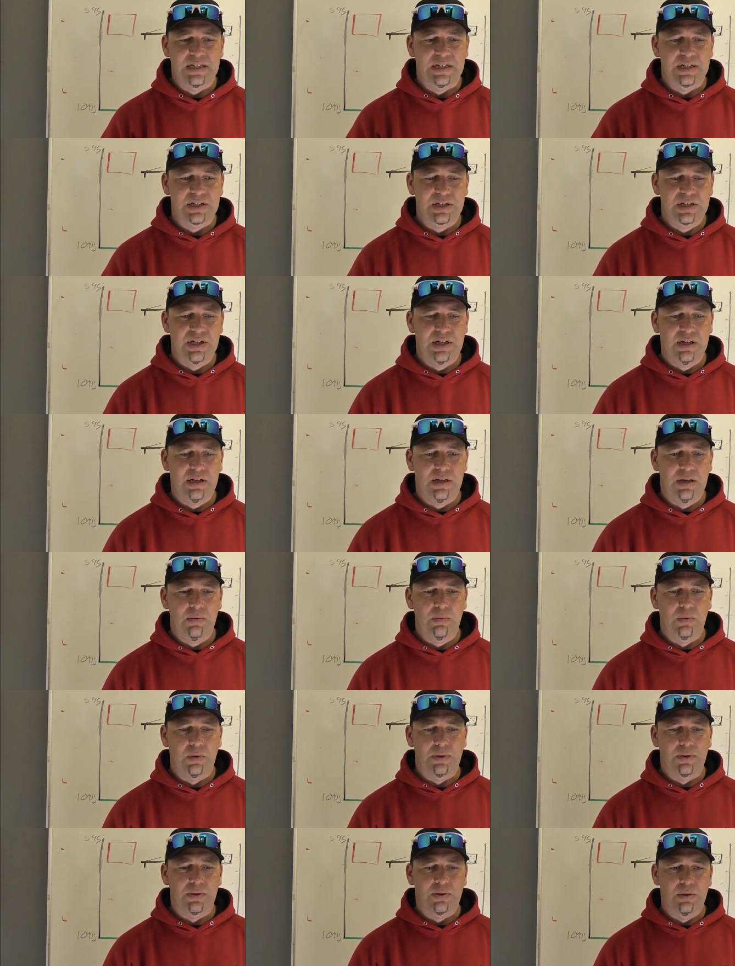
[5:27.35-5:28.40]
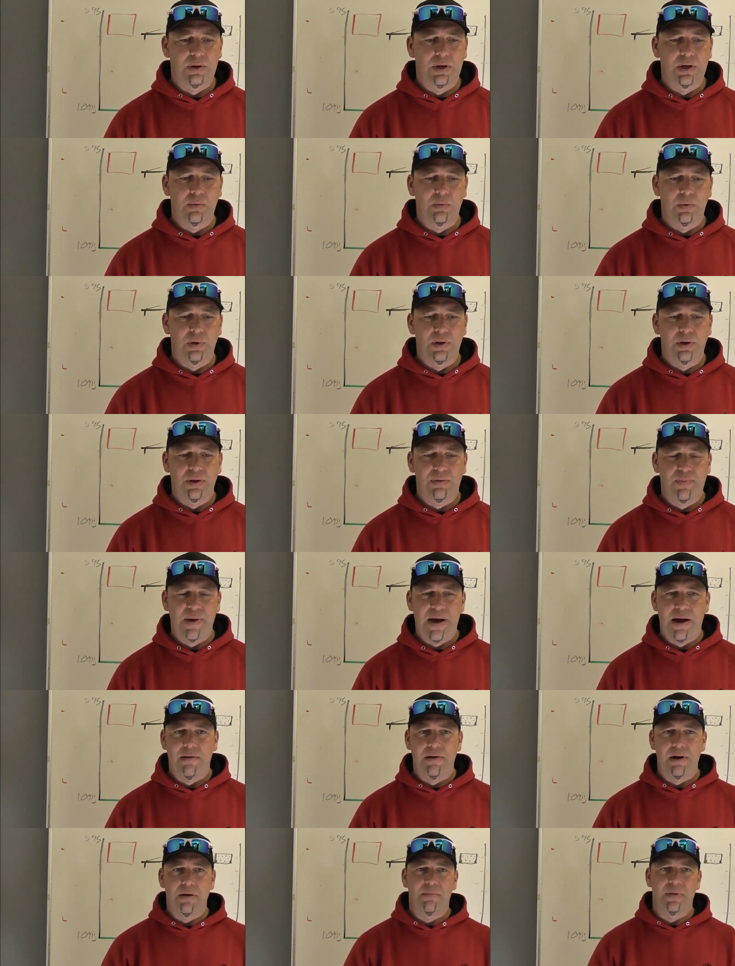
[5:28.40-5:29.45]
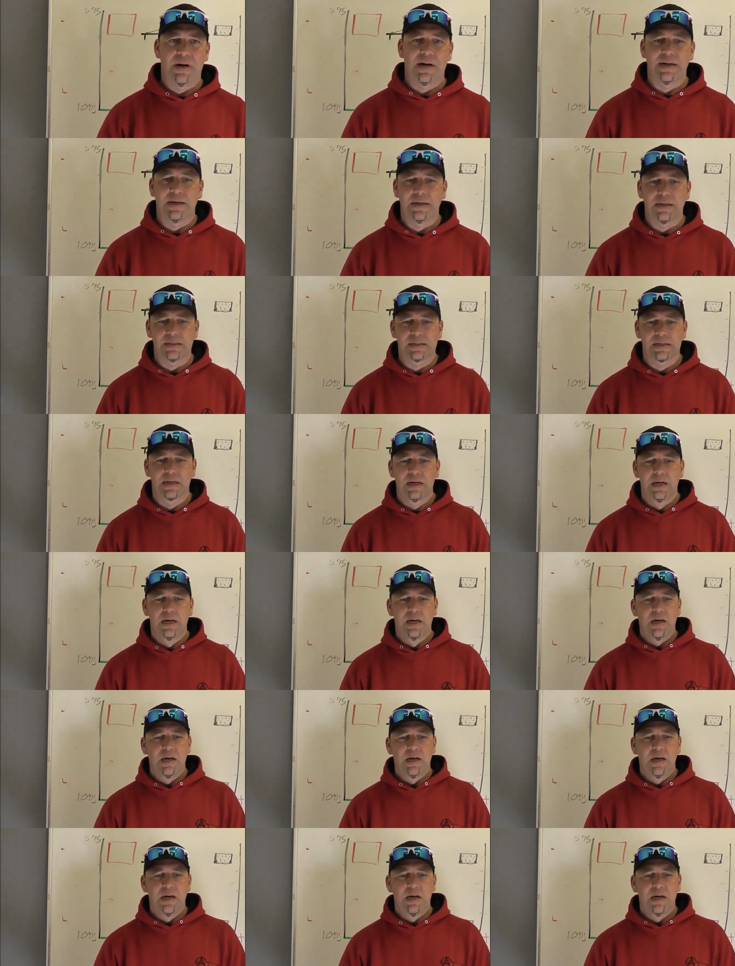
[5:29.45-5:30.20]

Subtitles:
and it's certainly worth bearing in mind.